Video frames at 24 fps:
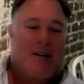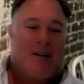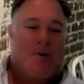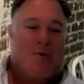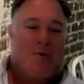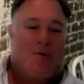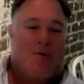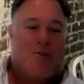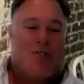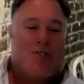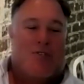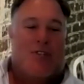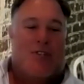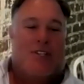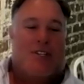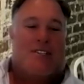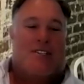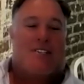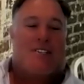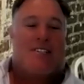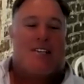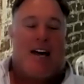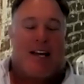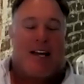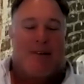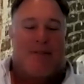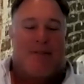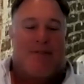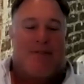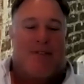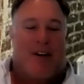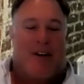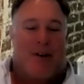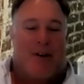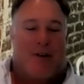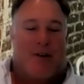stood second
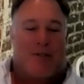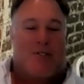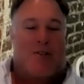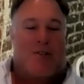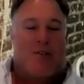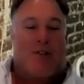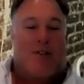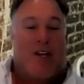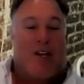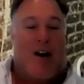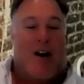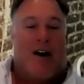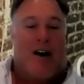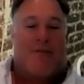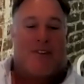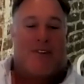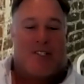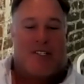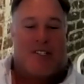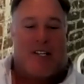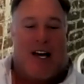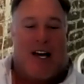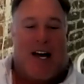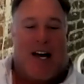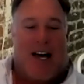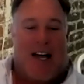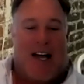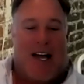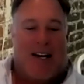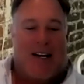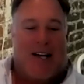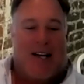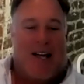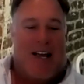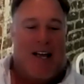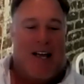fiddle to the office
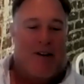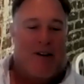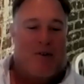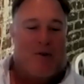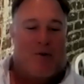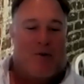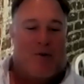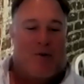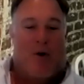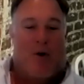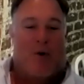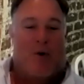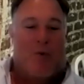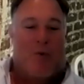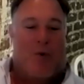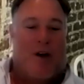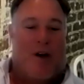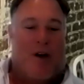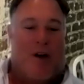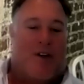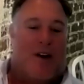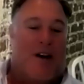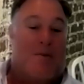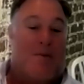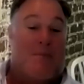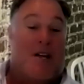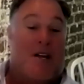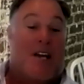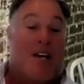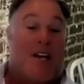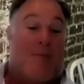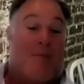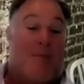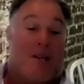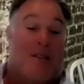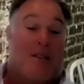side, and grown with it and
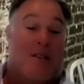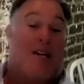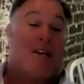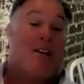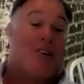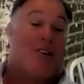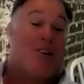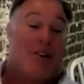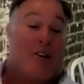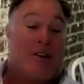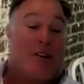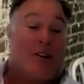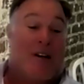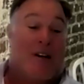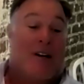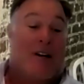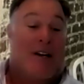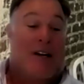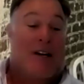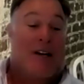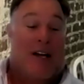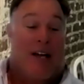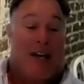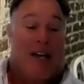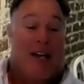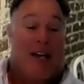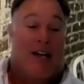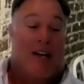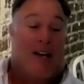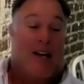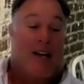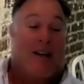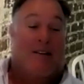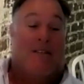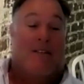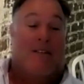become a leader
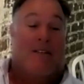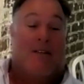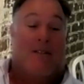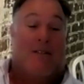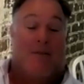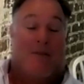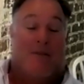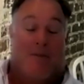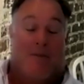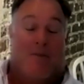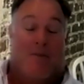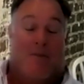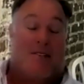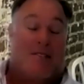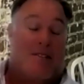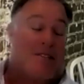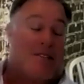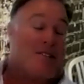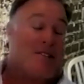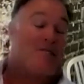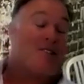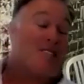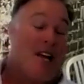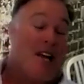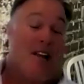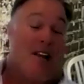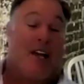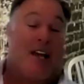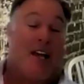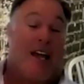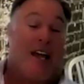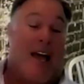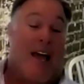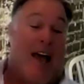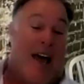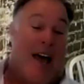in the business of
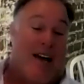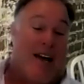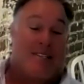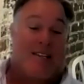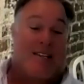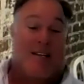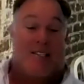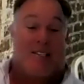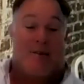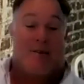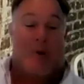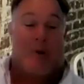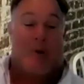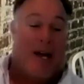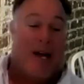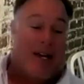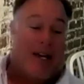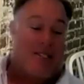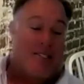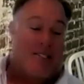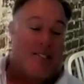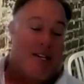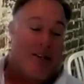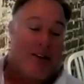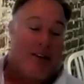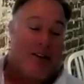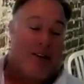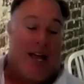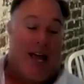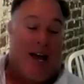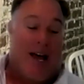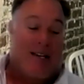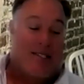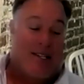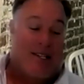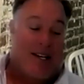selling assets and buying and selling
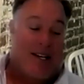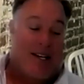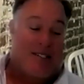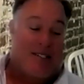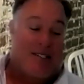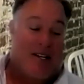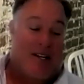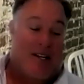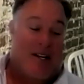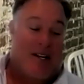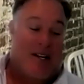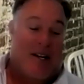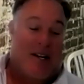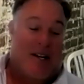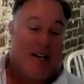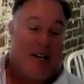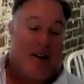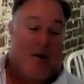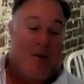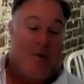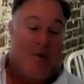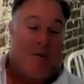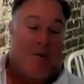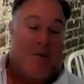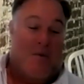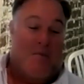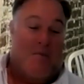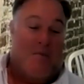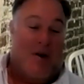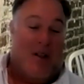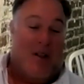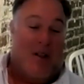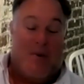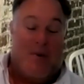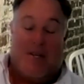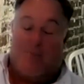assets.
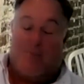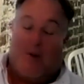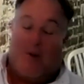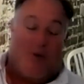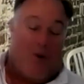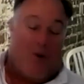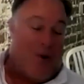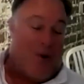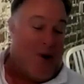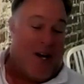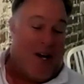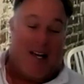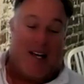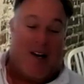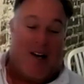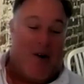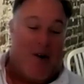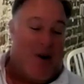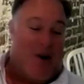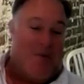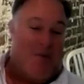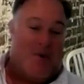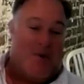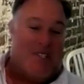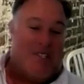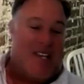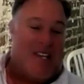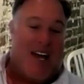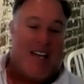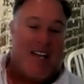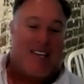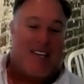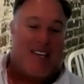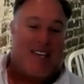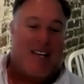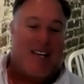But before we get going, was
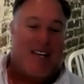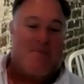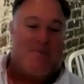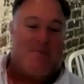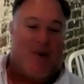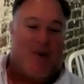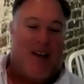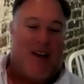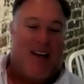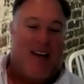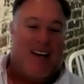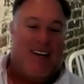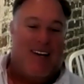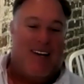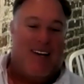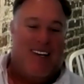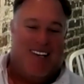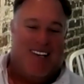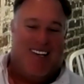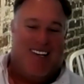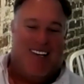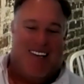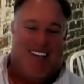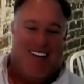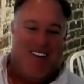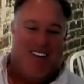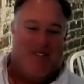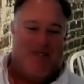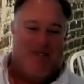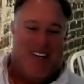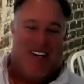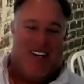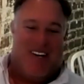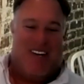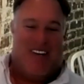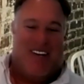that the game plan
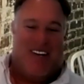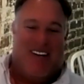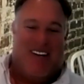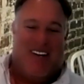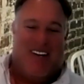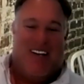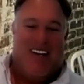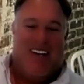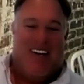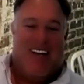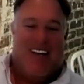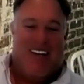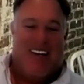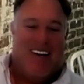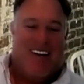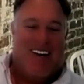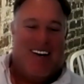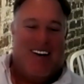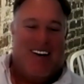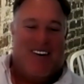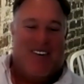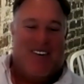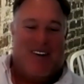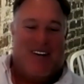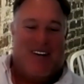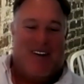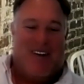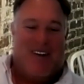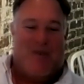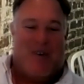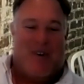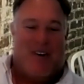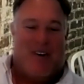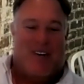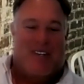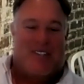when you
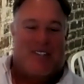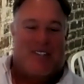were 20